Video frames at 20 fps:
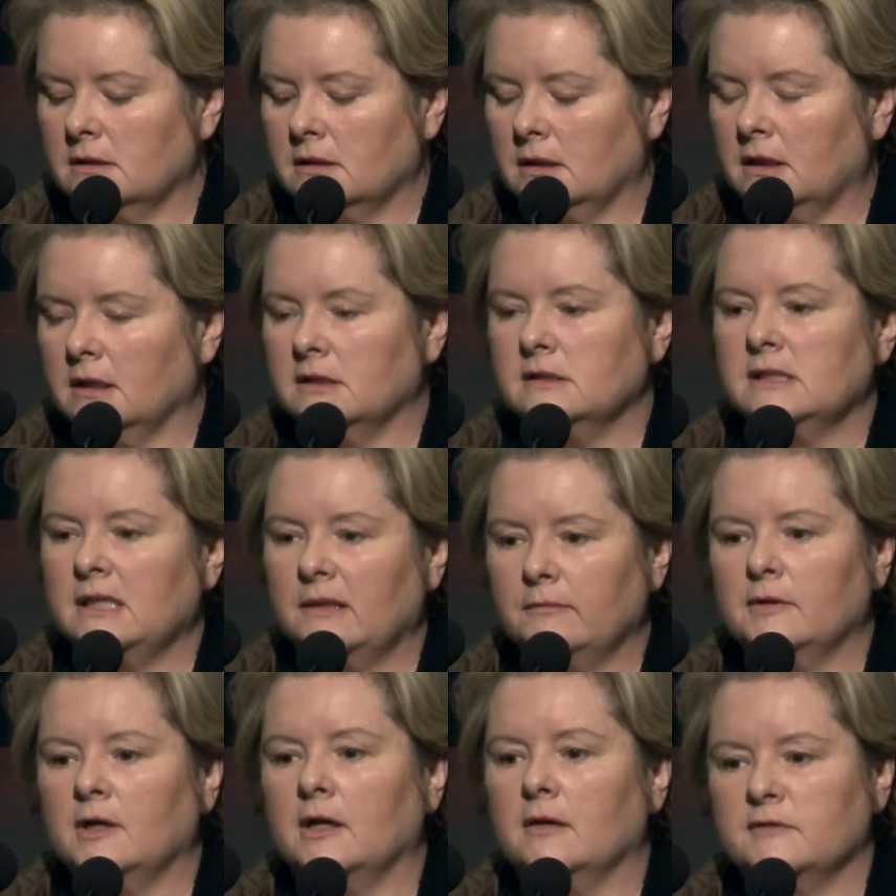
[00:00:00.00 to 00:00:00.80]
can
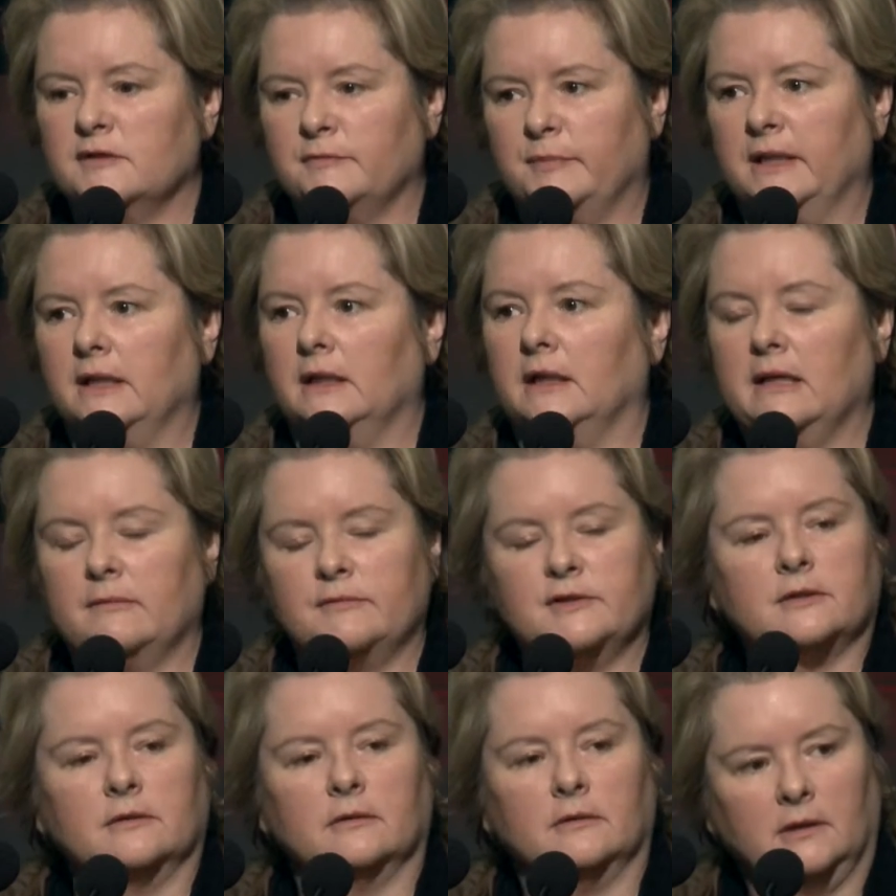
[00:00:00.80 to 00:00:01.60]
sometimes be an
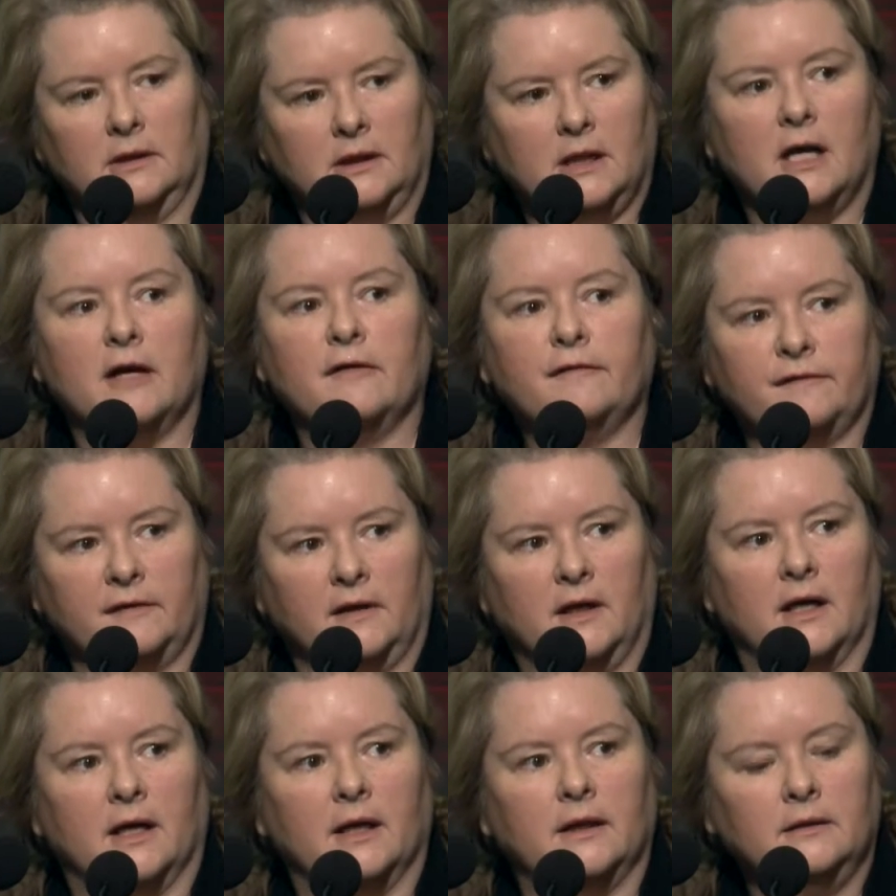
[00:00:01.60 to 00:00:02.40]
absolute
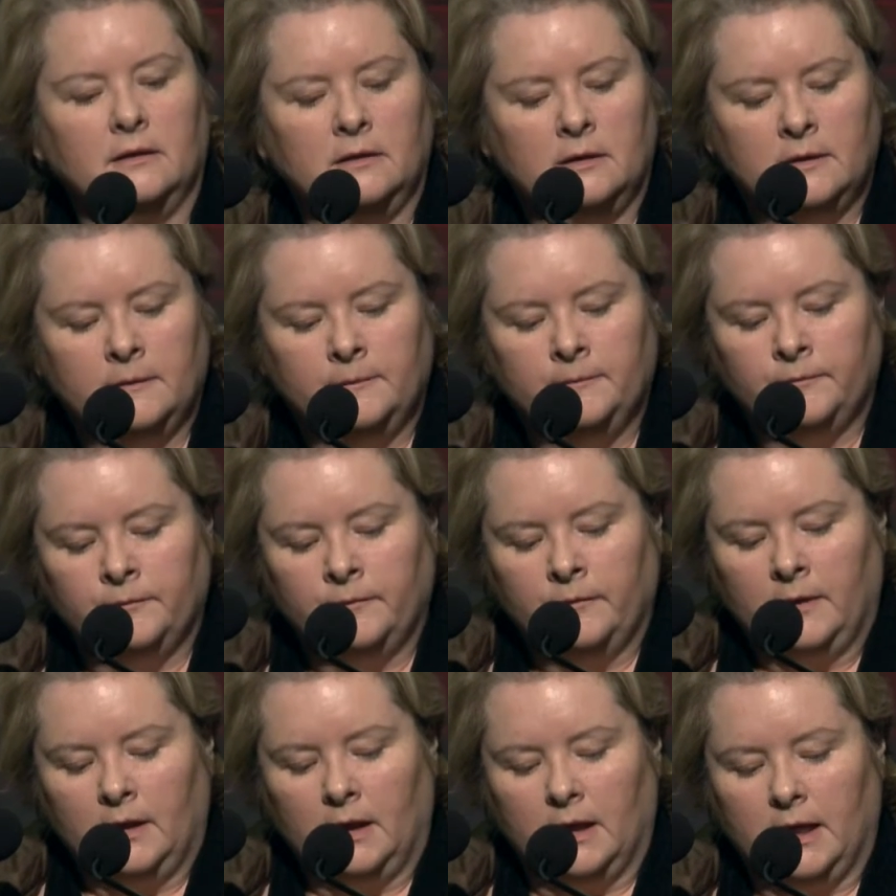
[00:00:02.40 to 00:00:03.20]
lifeline,
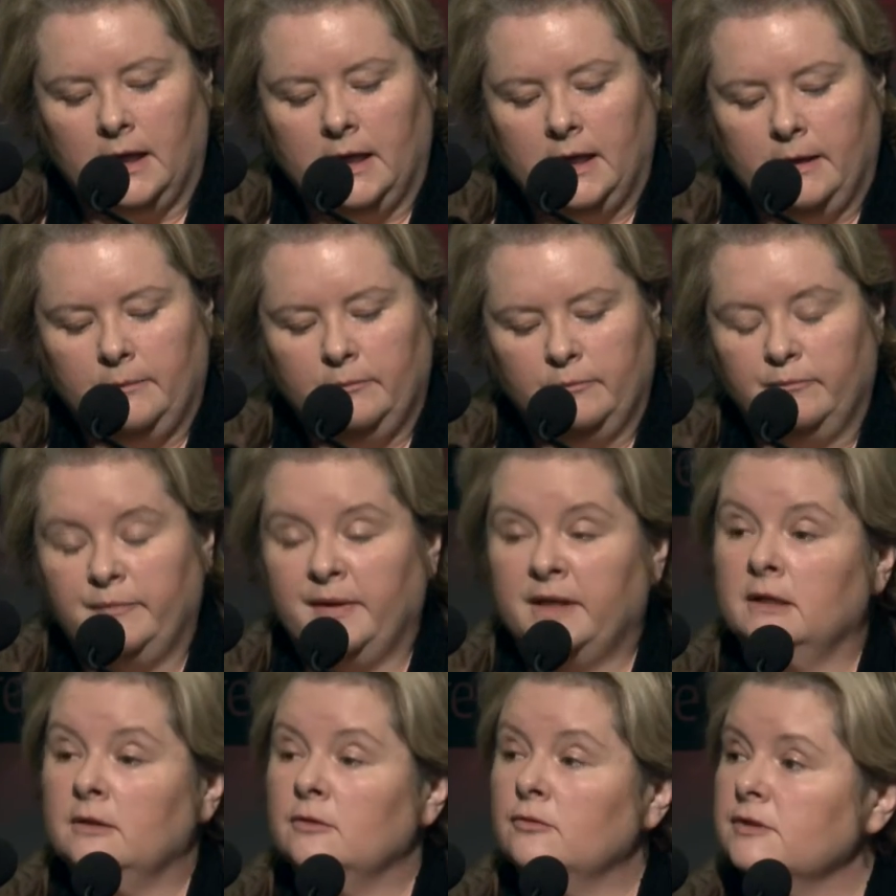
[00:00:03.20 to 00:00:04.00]

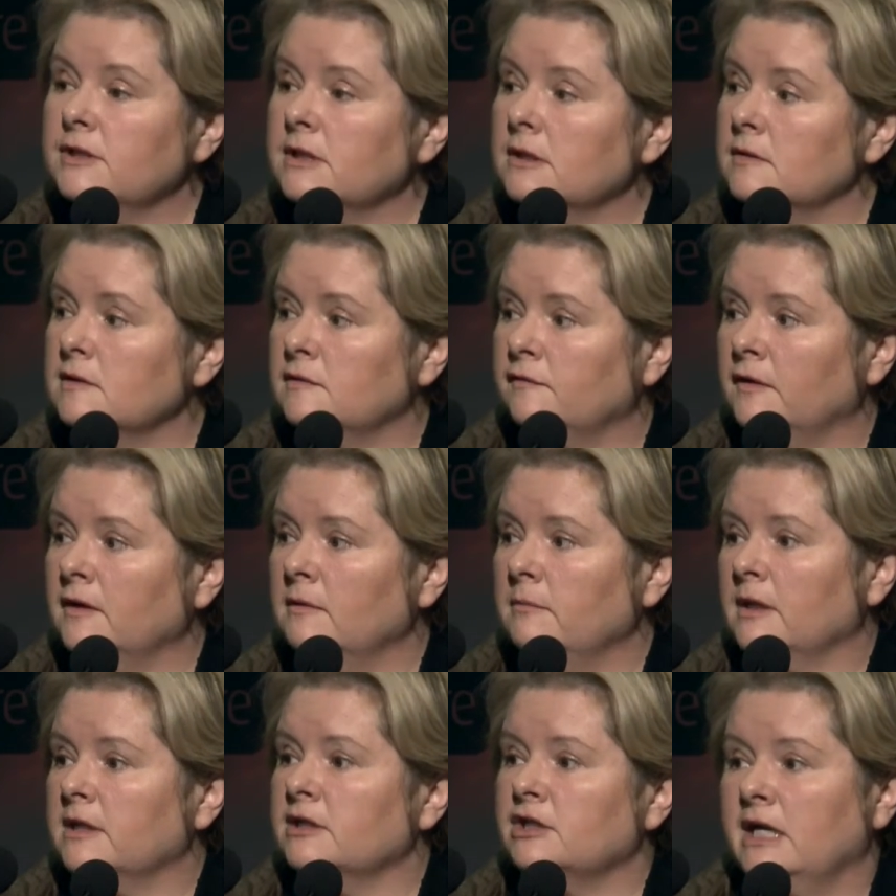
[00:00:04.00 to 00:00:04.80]
but it also is very
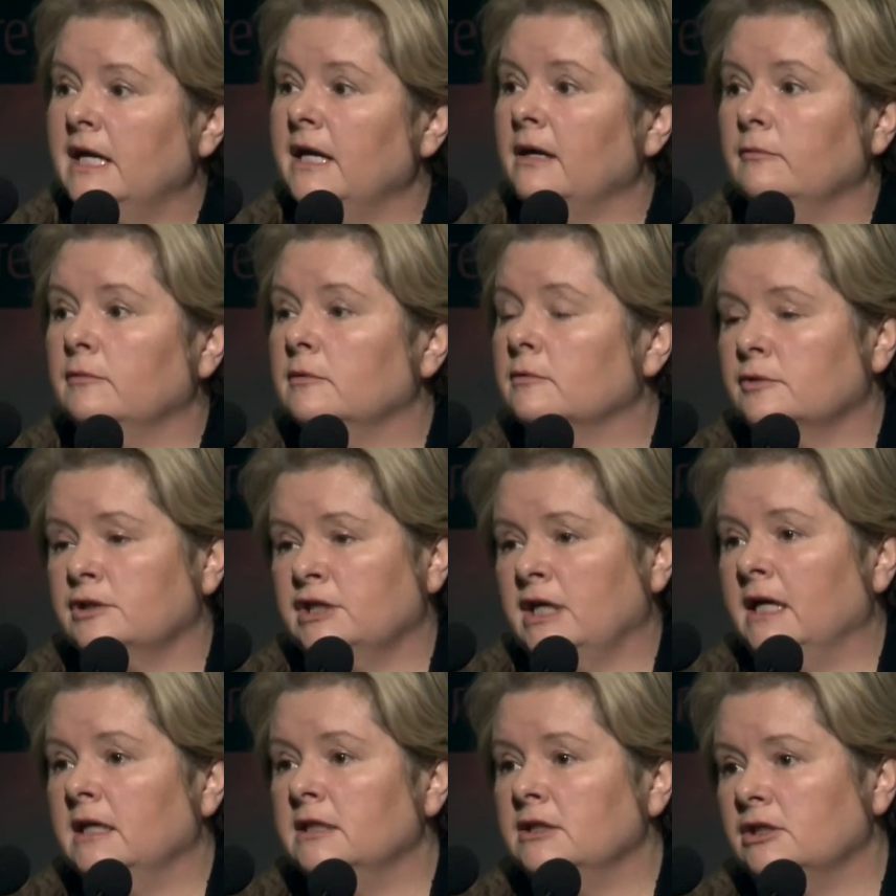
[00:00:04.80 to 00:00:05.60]
much how we'll
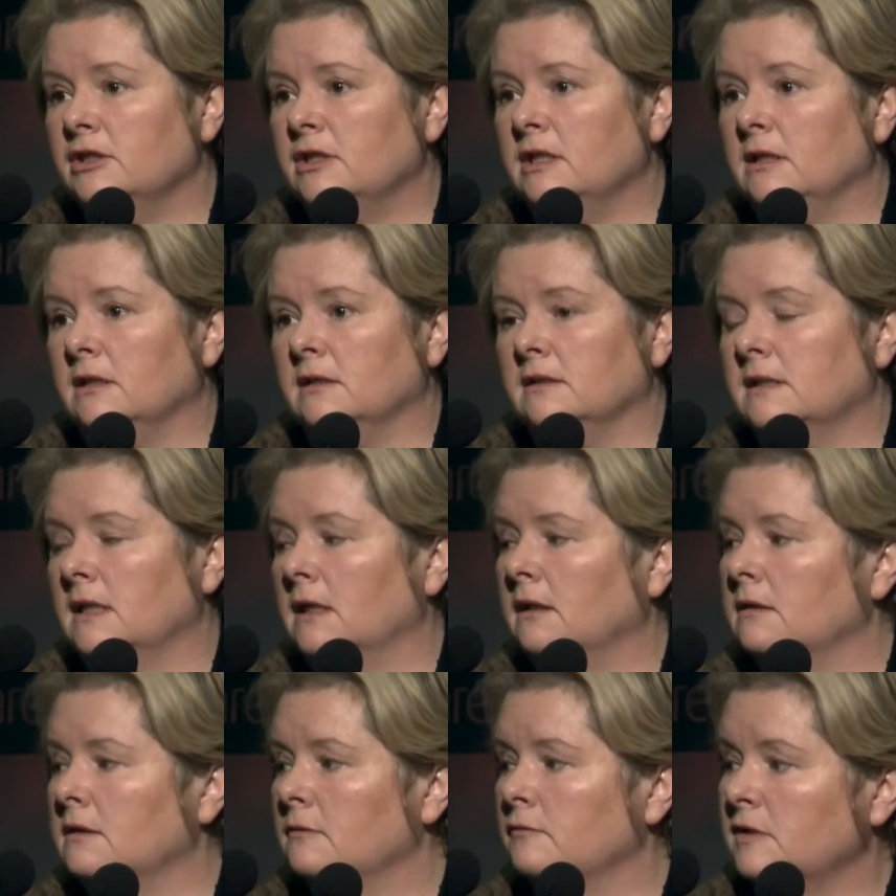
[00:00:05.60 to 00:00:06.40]
change things.
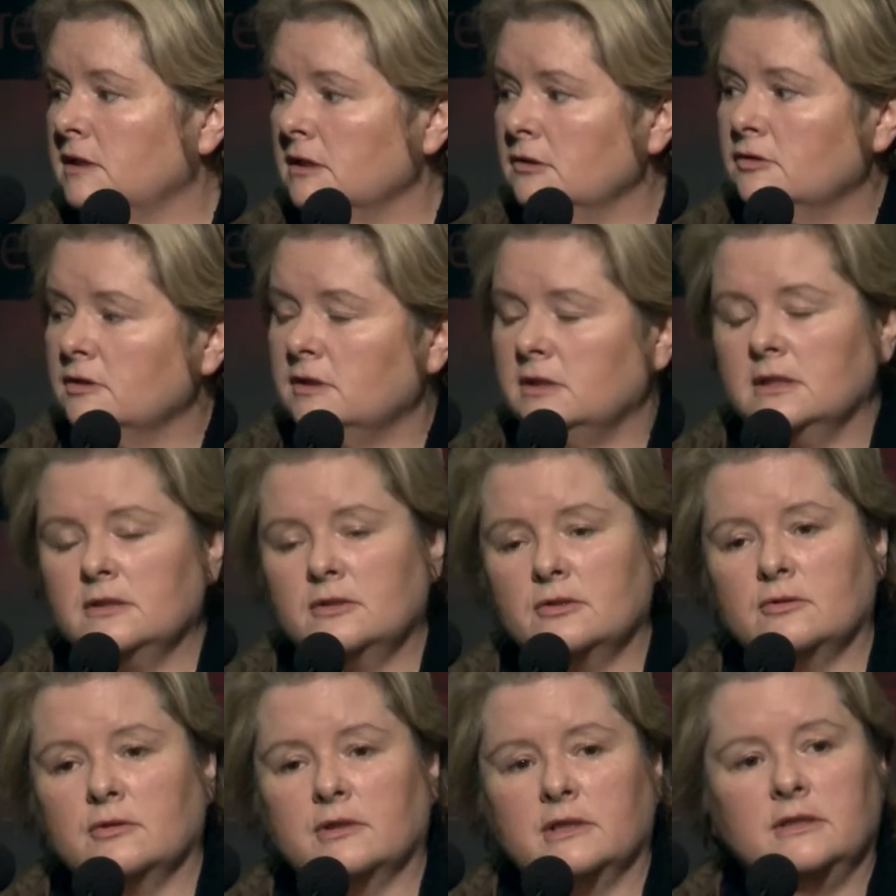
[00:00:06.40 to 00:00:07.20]
And it was interesting
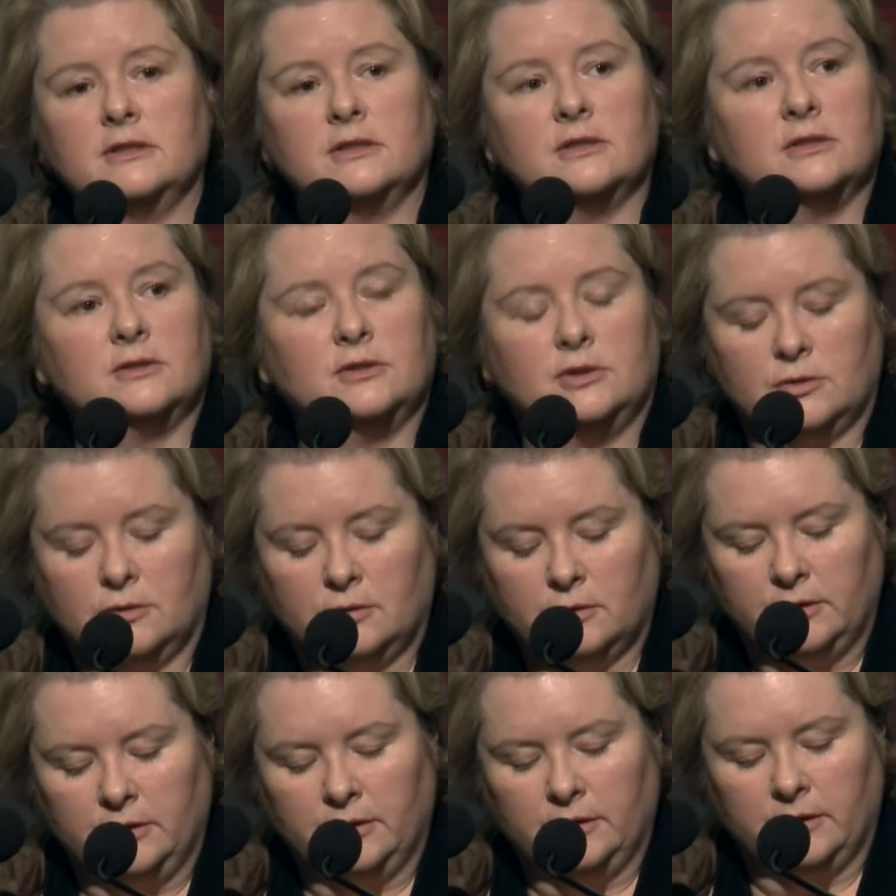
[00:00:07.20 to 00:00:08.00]
talking to
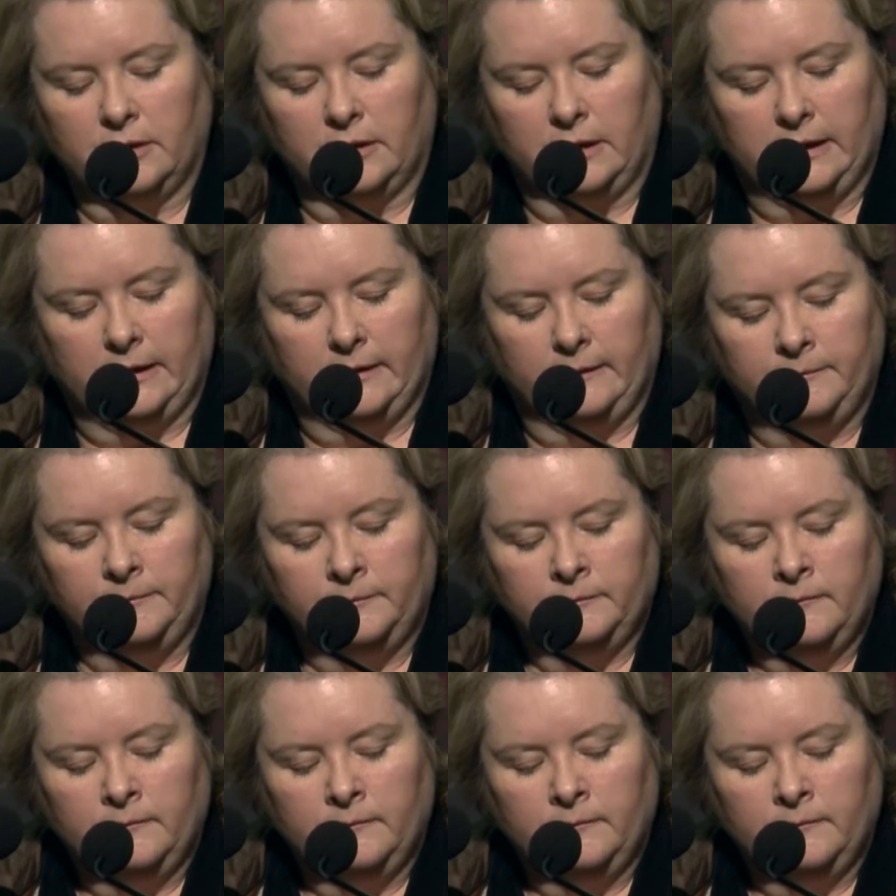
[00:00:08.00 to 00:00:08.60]
Jordan earlier